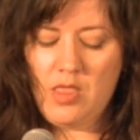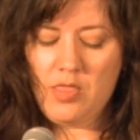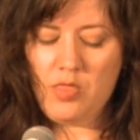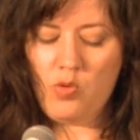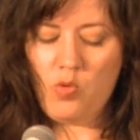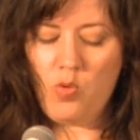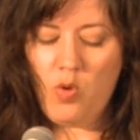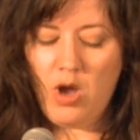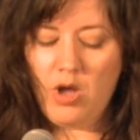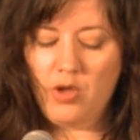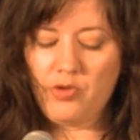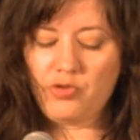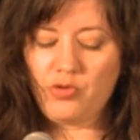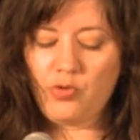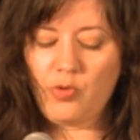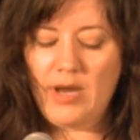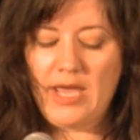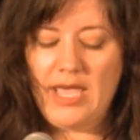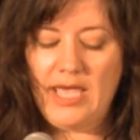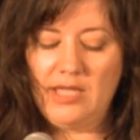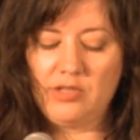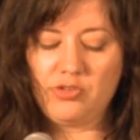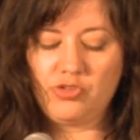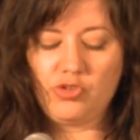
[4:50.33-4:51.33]
The walls
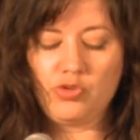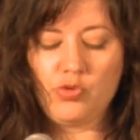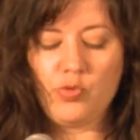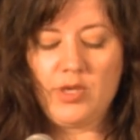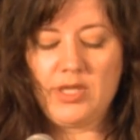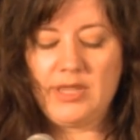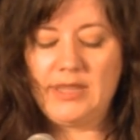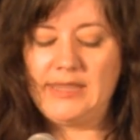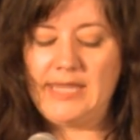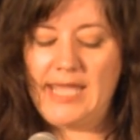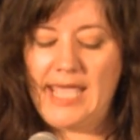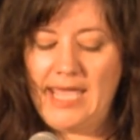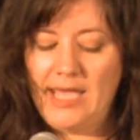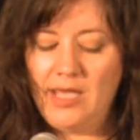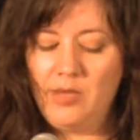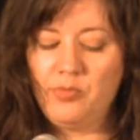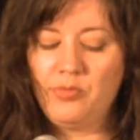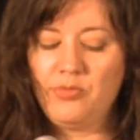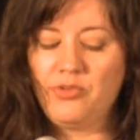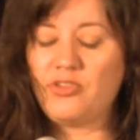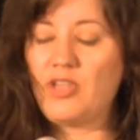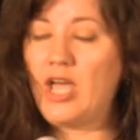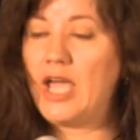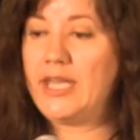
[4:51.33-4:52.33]
were etched with
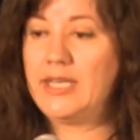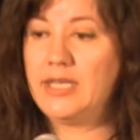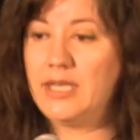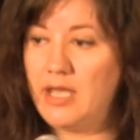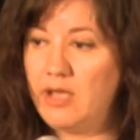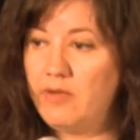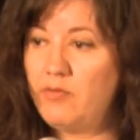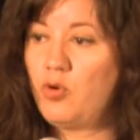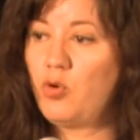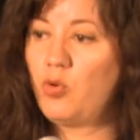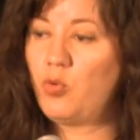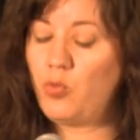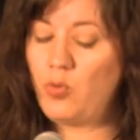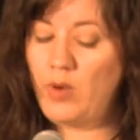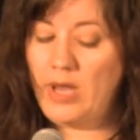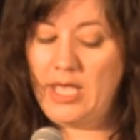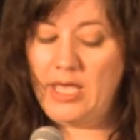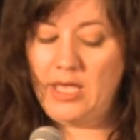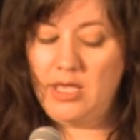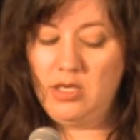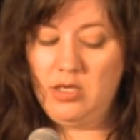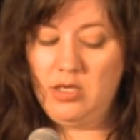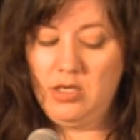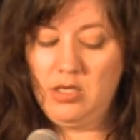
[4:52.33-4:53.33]
names I never
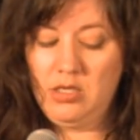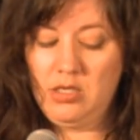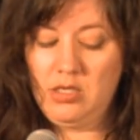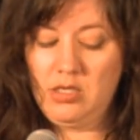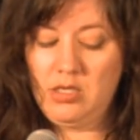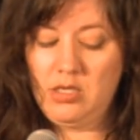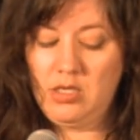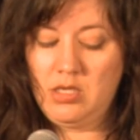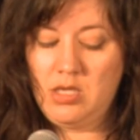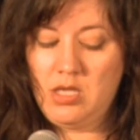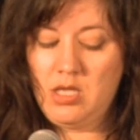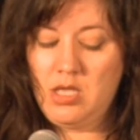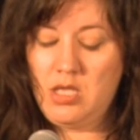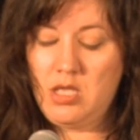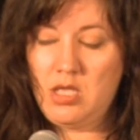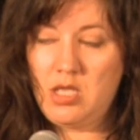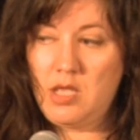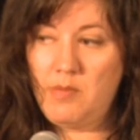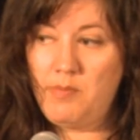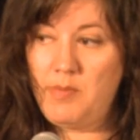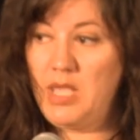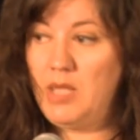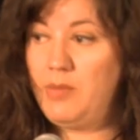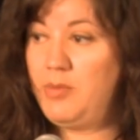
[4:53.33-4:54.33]
read,
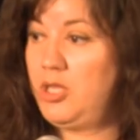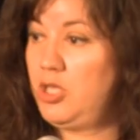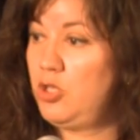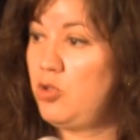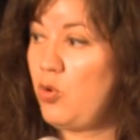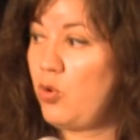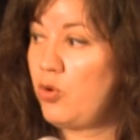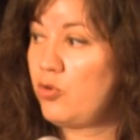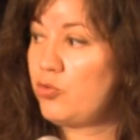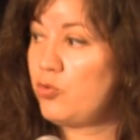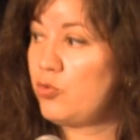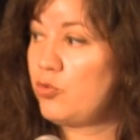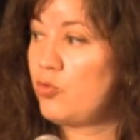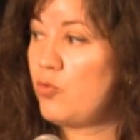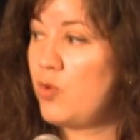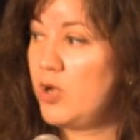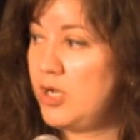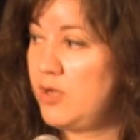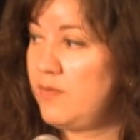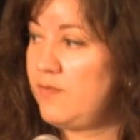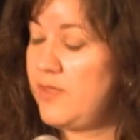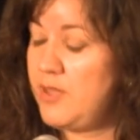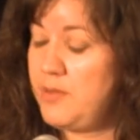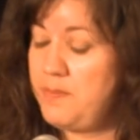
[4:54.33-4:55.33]
and maybe yours was
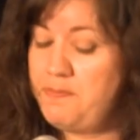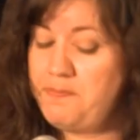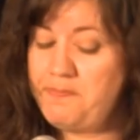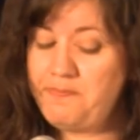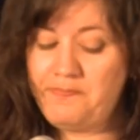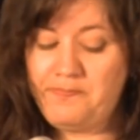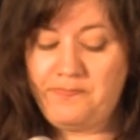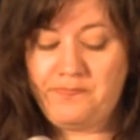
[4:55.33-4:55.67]
one of them.